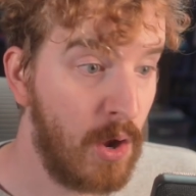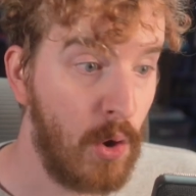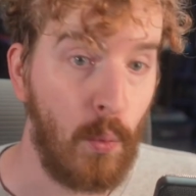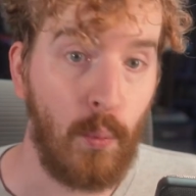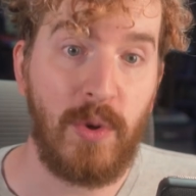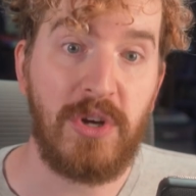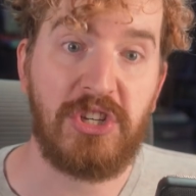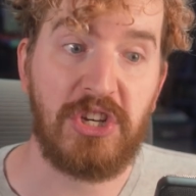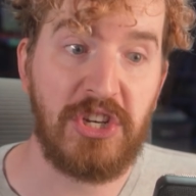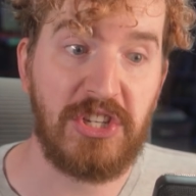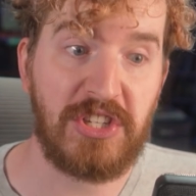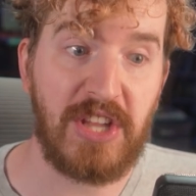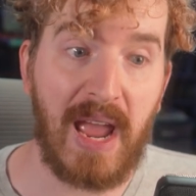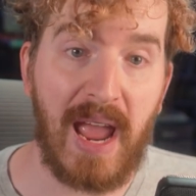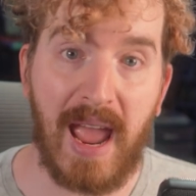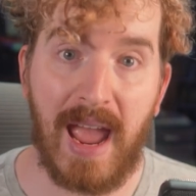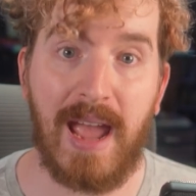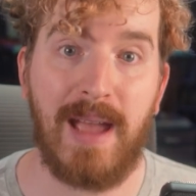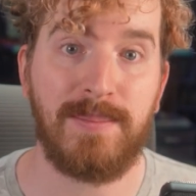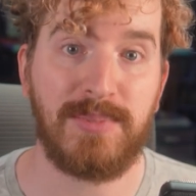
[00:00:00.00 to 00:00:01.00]
which is
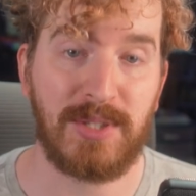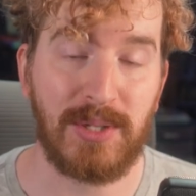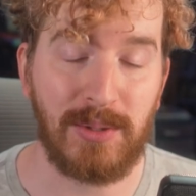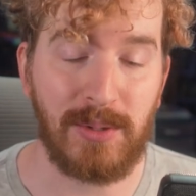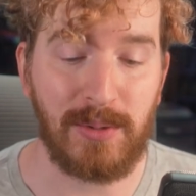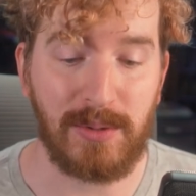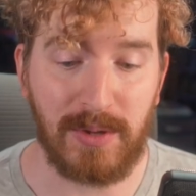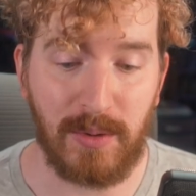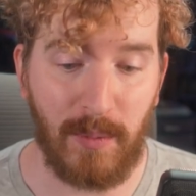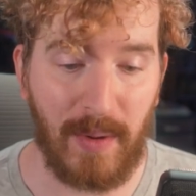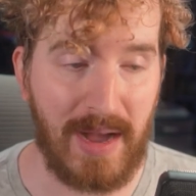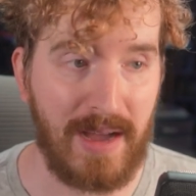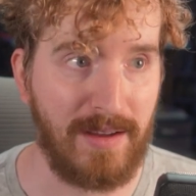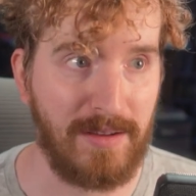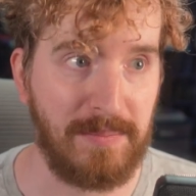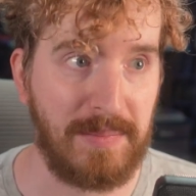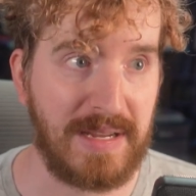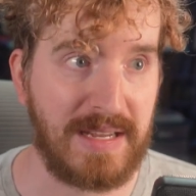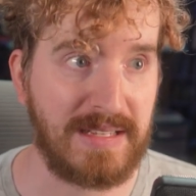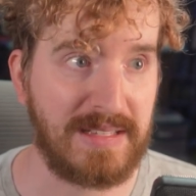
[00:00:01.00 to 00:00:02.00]
absolutely
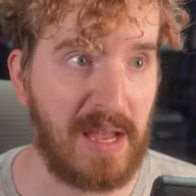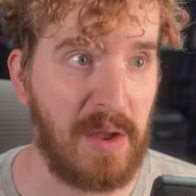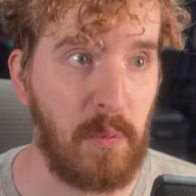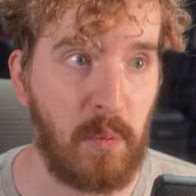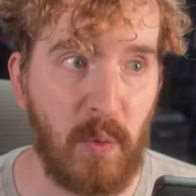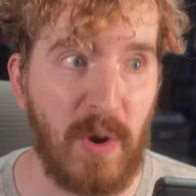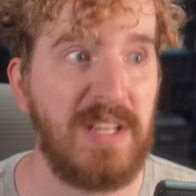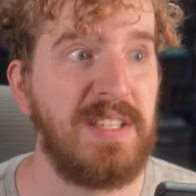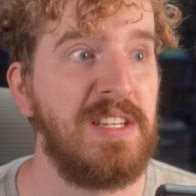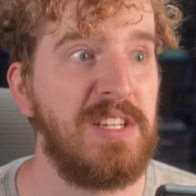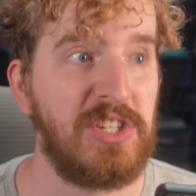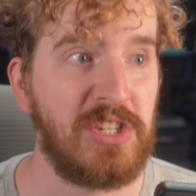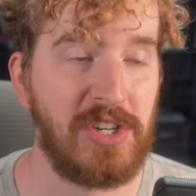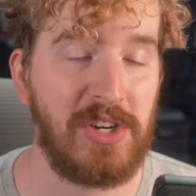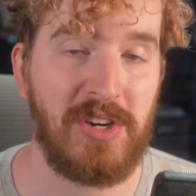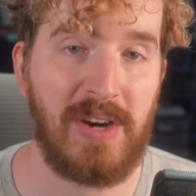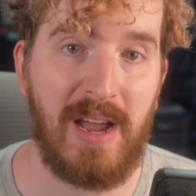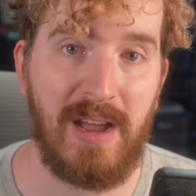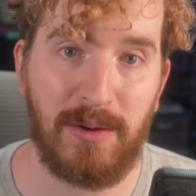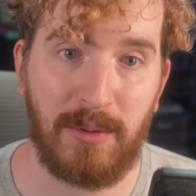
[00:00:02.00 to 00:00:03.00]
wild because I wasn't
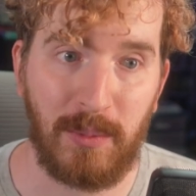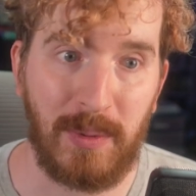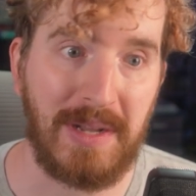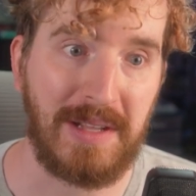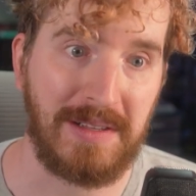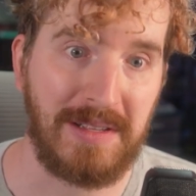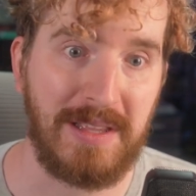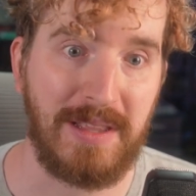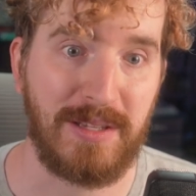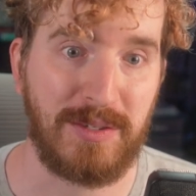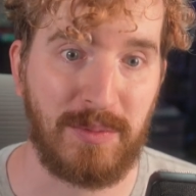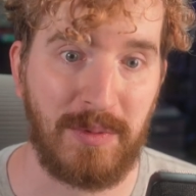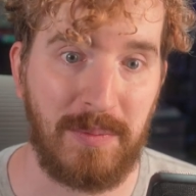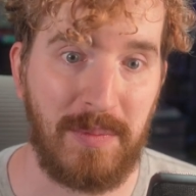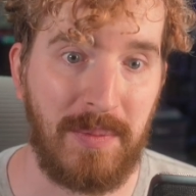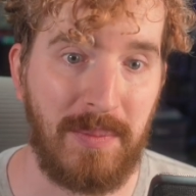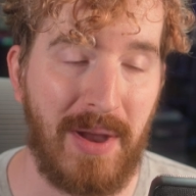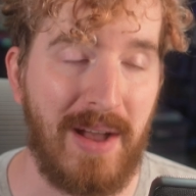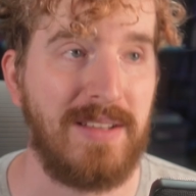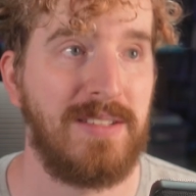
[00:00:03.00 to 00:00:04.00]
sure how quickly this would
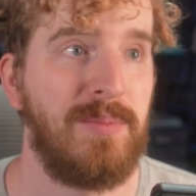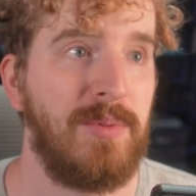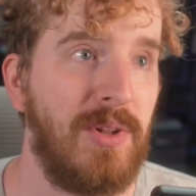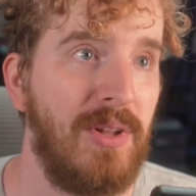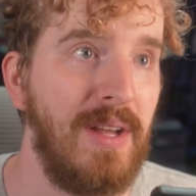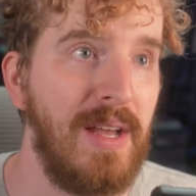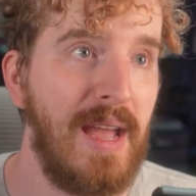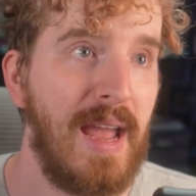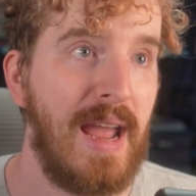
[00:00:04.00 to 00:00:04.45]
be possible.